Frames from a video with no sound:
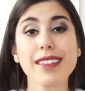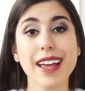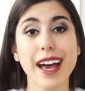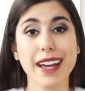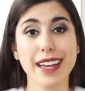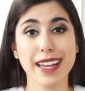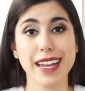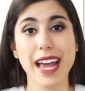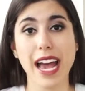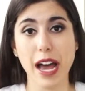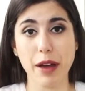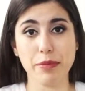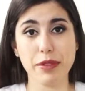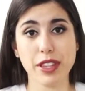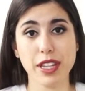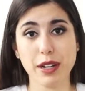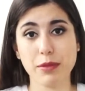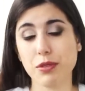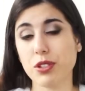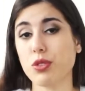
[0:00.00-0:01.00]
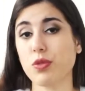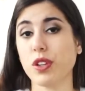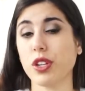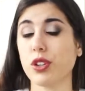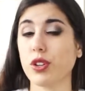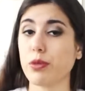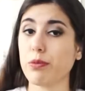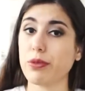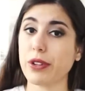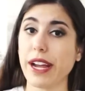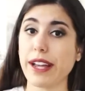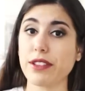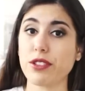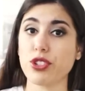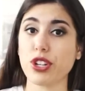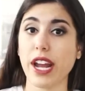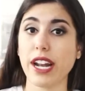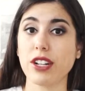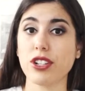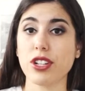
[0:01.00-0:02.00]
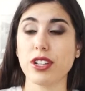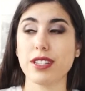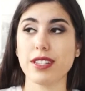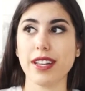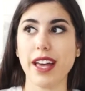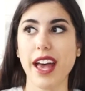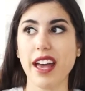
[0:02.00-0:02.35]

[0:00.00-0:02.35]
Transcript: that can happen there between your brand strategist